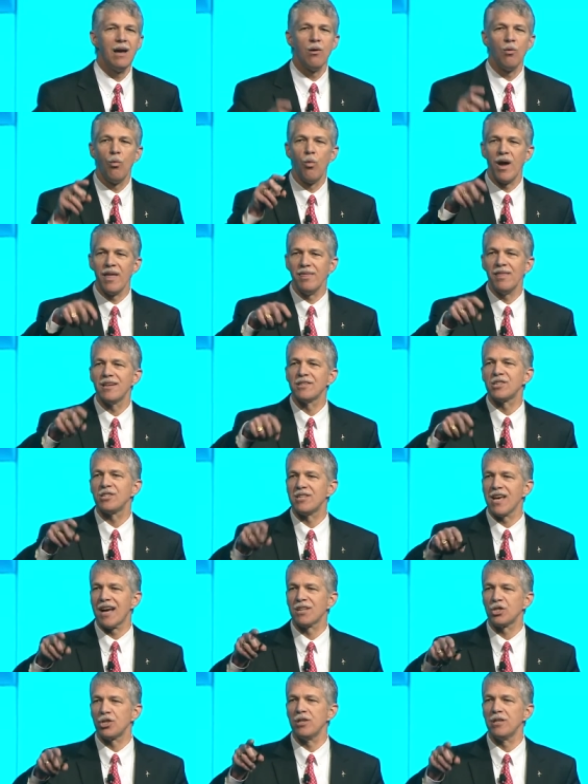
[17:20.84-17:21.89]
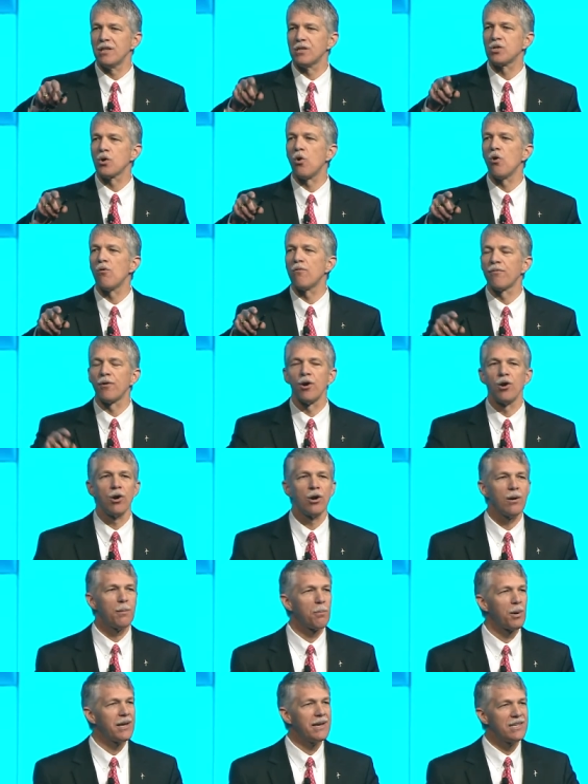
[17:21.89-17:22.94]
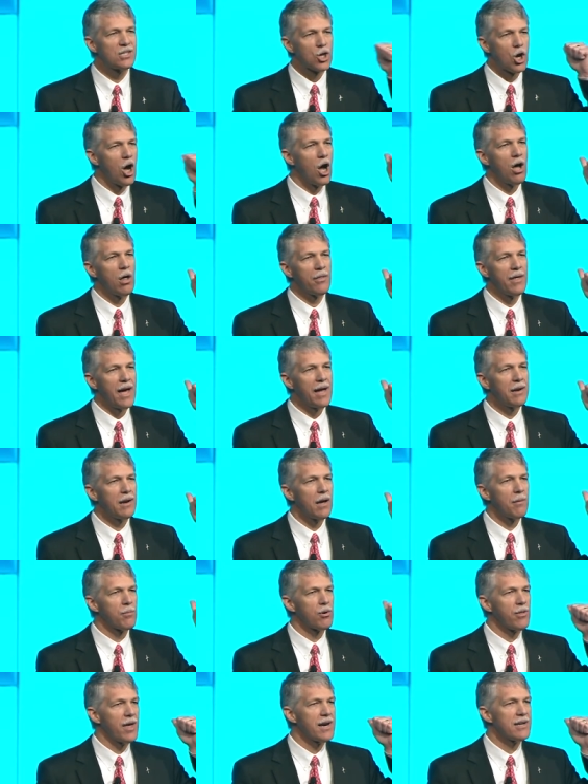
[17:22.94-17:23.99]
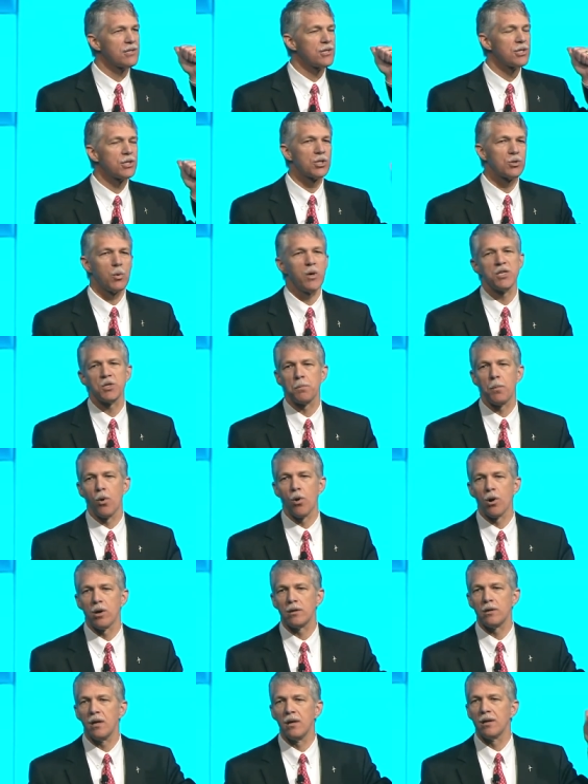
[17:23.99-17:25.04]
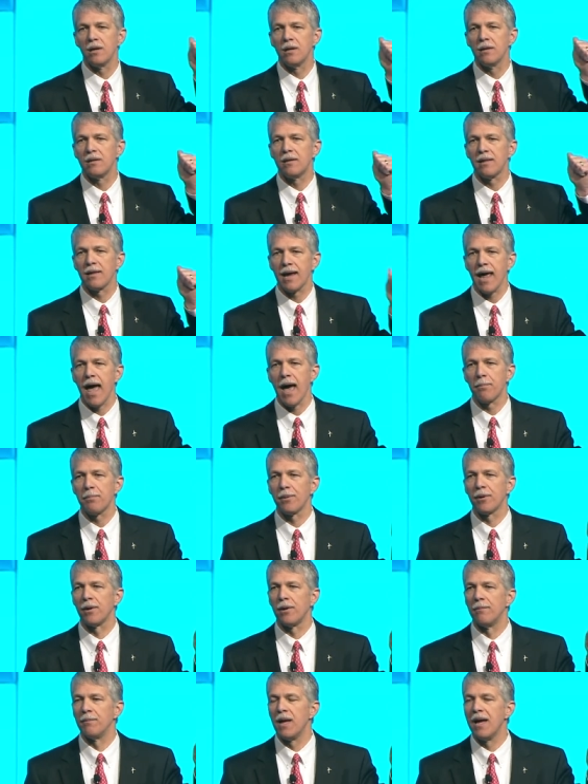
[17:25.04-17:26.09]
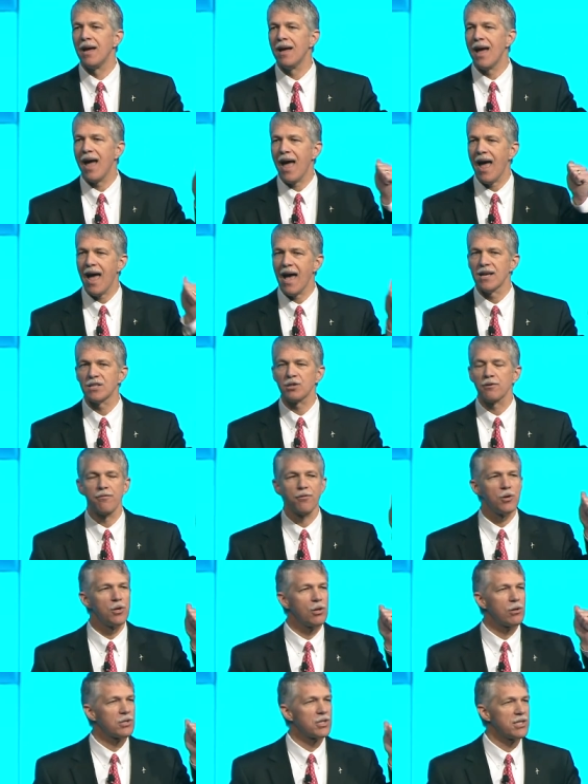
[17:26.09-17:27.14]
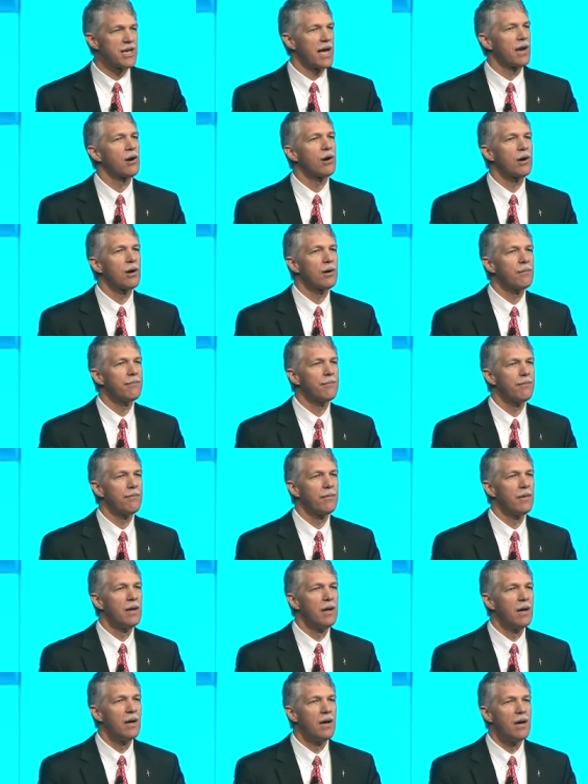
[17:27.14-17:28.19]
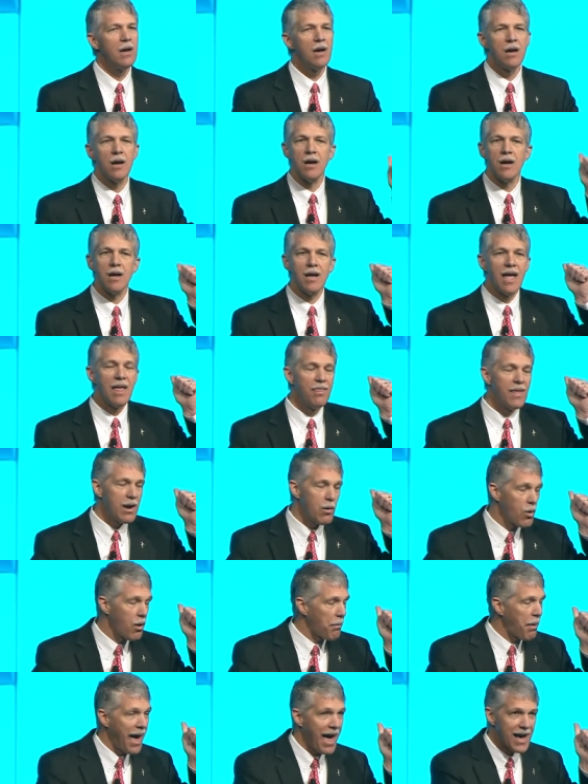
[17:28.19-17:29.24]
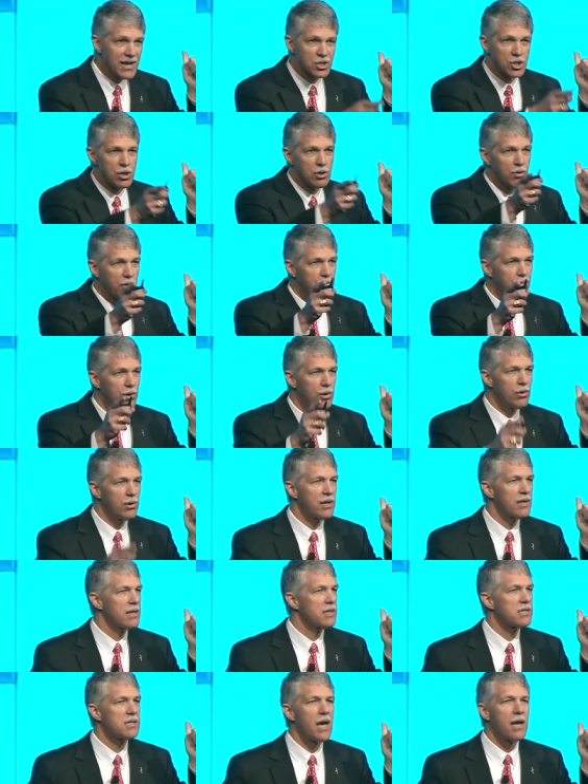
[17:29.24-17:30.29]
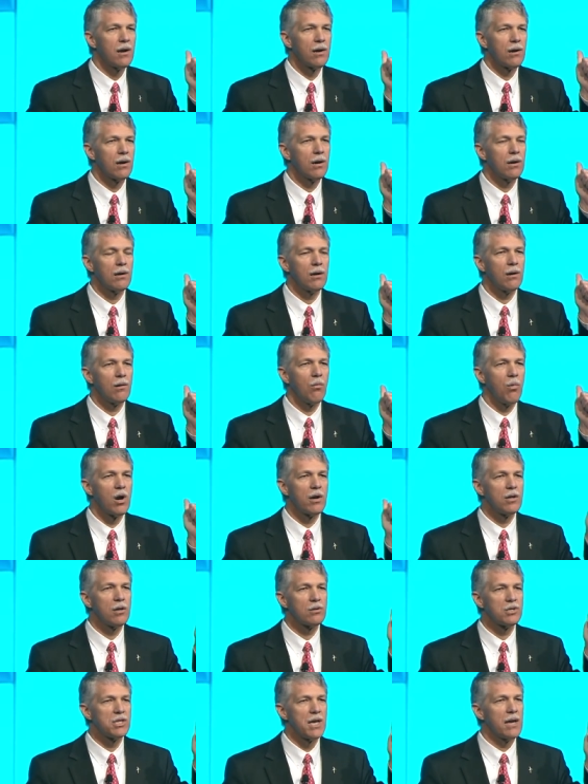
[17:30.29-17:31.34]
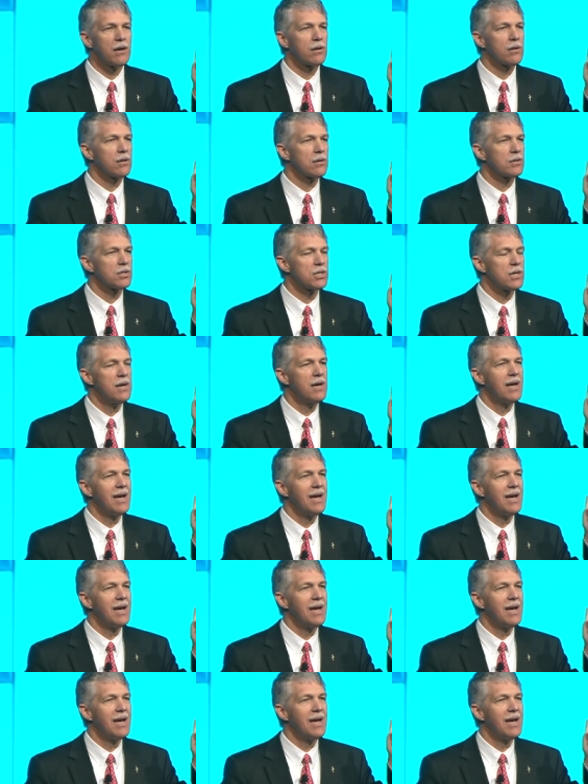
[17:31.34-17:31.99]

When this session is over, please call that number. That is the switchboard to the Capitol. Ask for your senator, and they will patch you through to the senator, one of your senators,